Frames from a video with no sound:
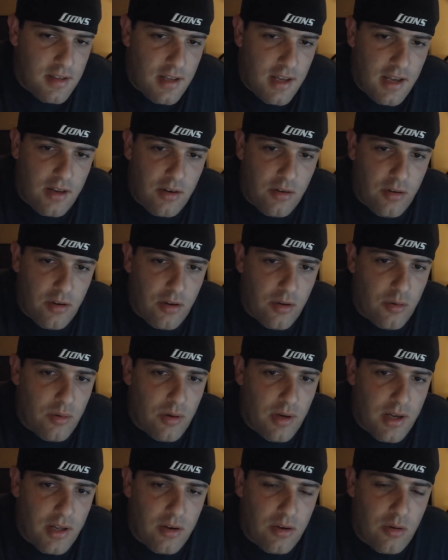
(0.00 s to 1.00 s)
I don't
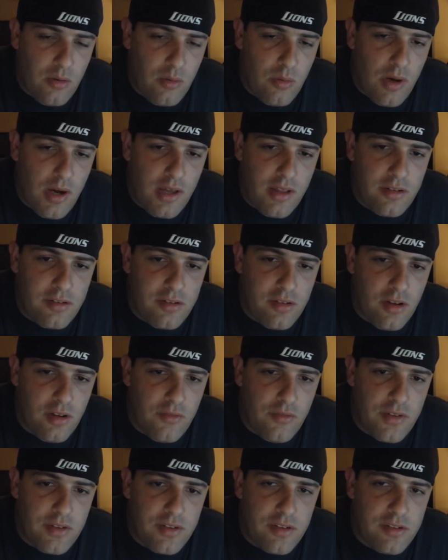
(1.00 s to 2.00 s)
know. I don't know why this
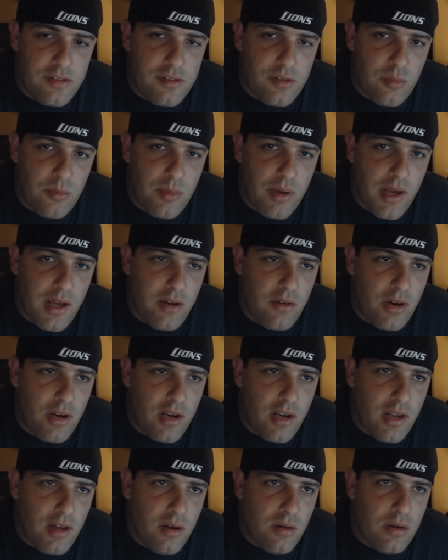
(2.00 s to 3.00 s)
offense is so bad
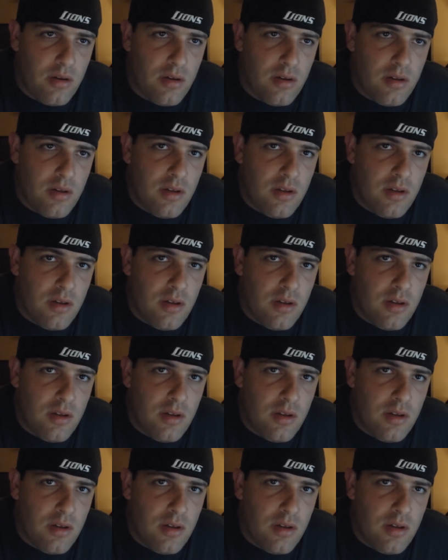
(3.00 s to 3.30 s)
right now.